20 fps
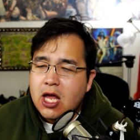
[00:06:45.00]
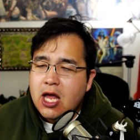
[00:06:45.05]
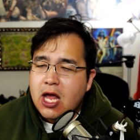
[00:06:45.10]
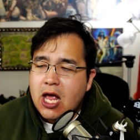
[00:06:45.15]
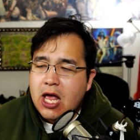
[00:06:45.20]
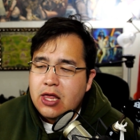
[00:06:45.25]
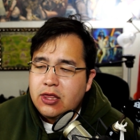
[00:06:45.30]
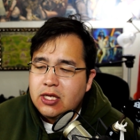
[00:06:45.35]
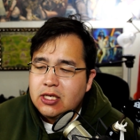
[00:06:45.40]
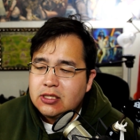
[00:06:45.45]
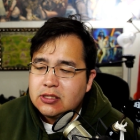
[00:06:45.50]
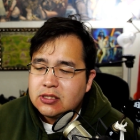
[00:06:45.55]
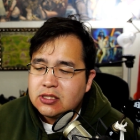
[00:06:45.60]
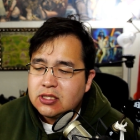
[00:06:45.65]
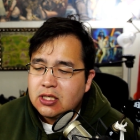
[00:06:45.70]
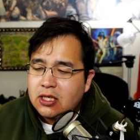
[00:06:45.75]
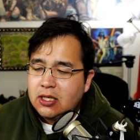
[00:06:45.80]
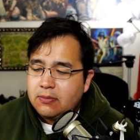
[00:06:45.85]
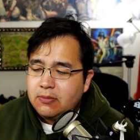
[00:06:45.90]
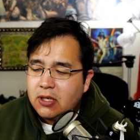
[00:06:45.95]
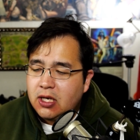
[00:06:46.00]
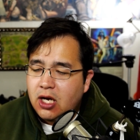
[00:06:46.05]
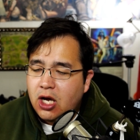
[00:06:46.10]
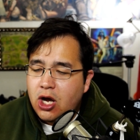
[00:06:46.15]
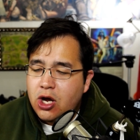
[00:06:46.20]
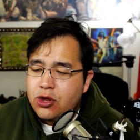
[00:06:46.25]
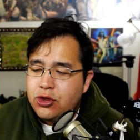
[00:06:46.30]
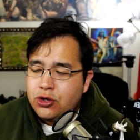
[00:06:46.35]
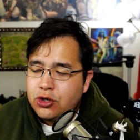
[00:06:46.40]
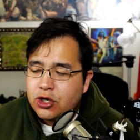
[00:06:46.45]
And then some uh,
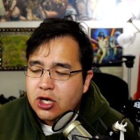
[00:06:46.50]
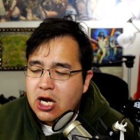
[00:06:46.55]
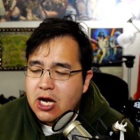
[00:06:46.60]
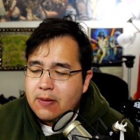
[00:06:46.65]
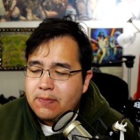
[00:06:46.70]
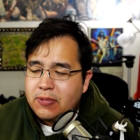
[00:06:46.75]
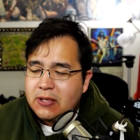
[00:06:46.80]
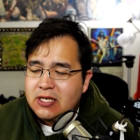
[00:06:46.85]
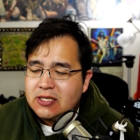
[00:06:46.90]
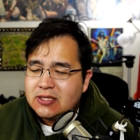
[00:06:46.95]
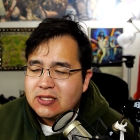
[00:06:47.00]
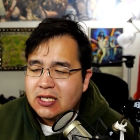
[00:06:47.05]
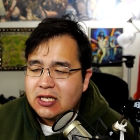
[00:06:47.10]
other companies,